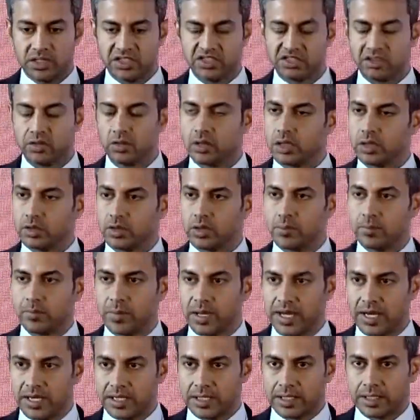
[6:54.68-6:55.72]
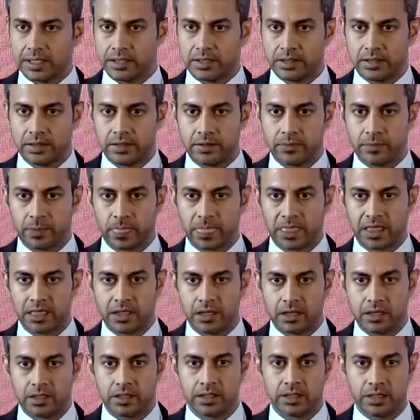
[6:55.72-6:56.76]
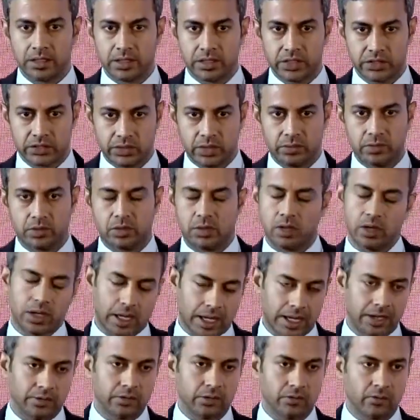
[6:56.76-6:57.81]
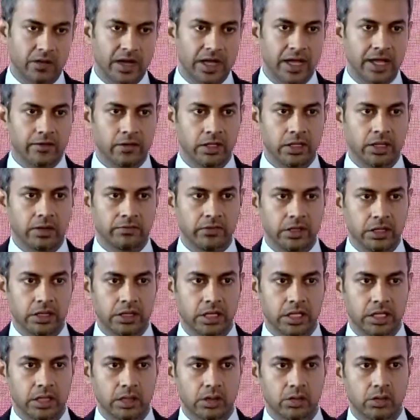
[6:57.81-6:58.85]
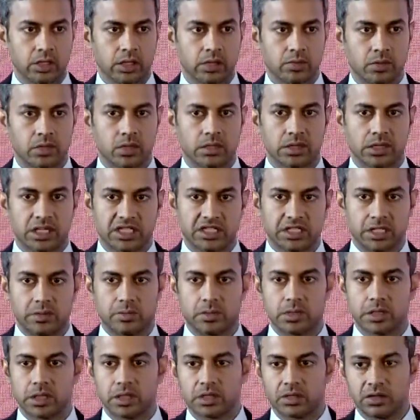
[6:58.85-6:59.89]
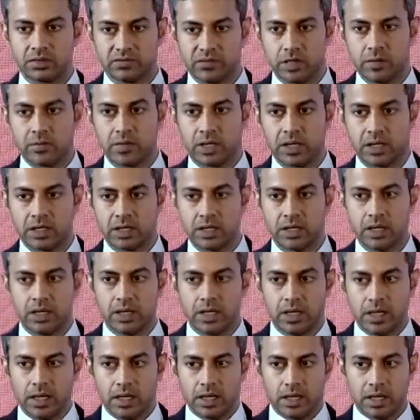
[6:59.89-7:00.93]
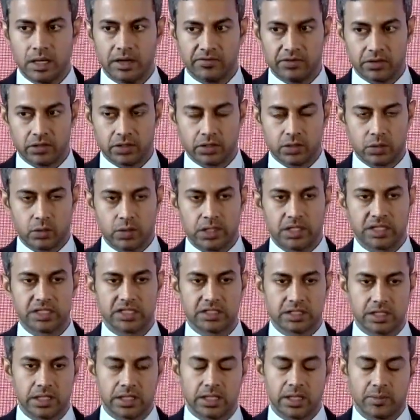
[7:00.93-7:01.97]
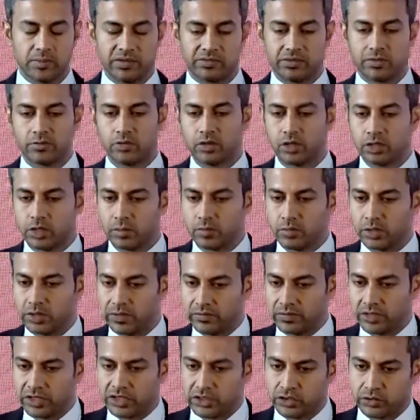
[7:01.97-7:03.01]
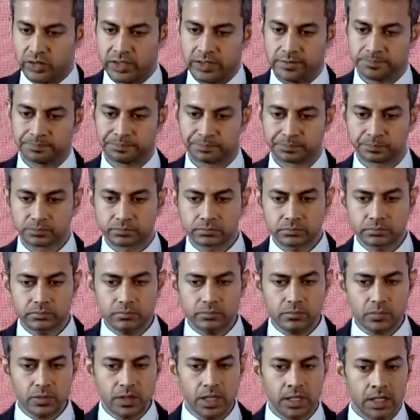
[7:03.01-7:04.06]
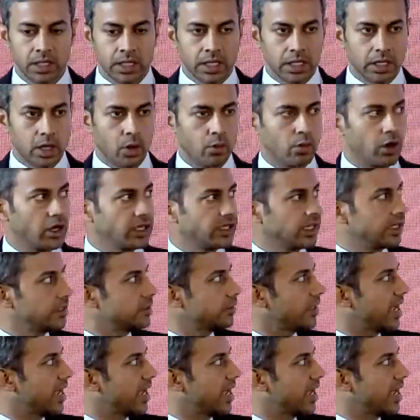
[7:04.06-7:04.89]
going to impact the industry. And why we say so is because 60% of the demand for the tooling is still coming from the automotive industry. Now, what does